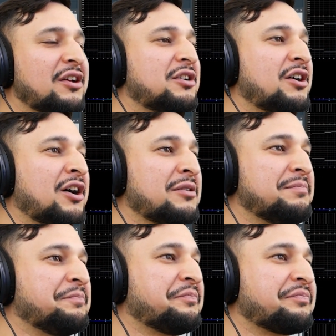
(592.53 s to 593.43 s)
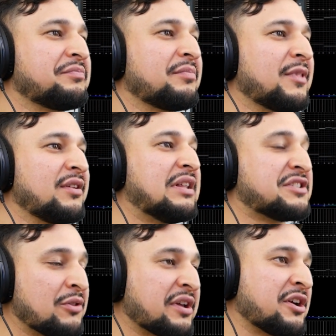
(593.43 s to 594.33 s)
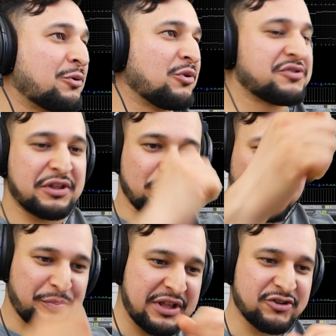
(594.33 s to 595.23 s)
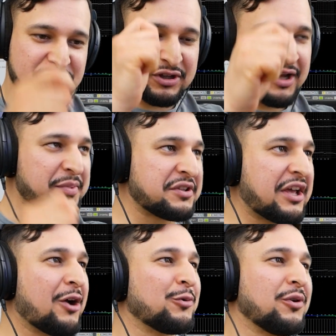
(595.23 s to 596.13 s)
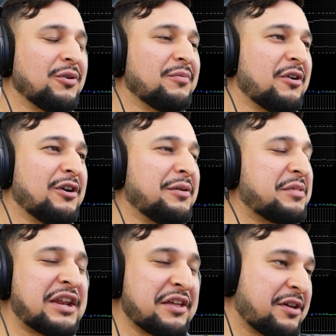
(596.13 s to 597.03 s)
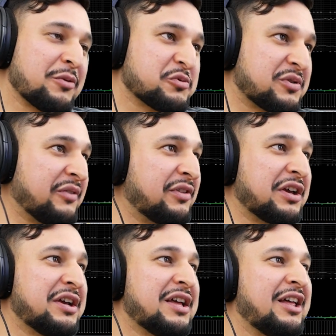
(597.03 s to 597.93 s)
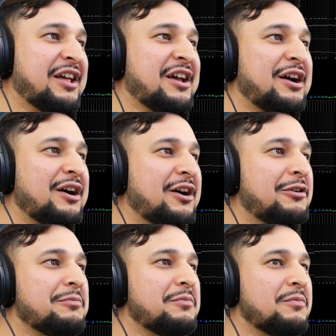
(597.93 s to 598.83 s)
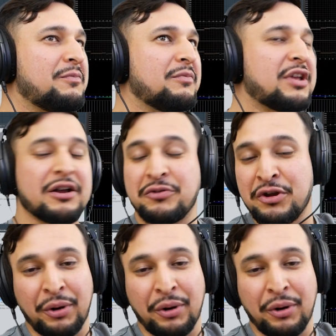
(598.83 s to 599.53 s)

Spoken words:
that sound like kick rolls that are pitched up and down, and I thought it was lovely. Yeah, ear